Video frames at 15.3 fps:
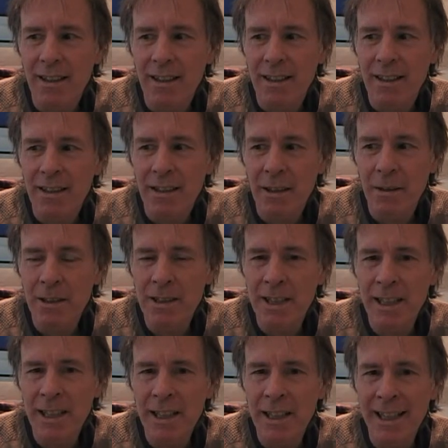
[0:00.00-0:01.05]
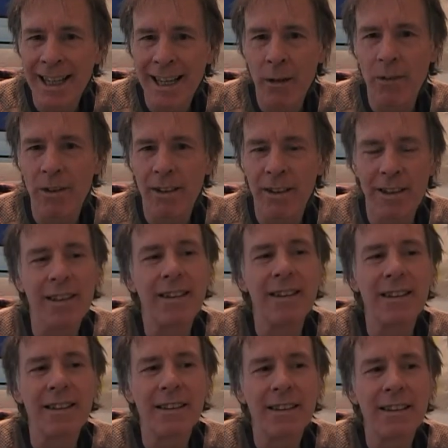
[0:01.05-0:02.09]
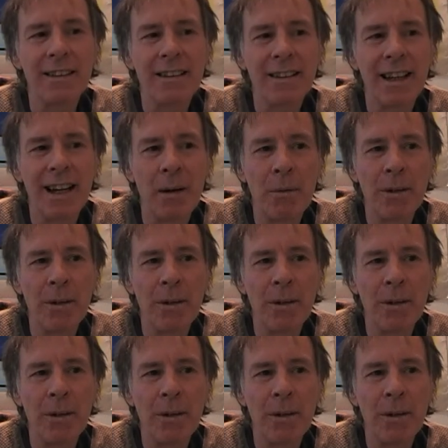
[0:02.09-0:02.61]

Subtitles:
So is anything out there? I'm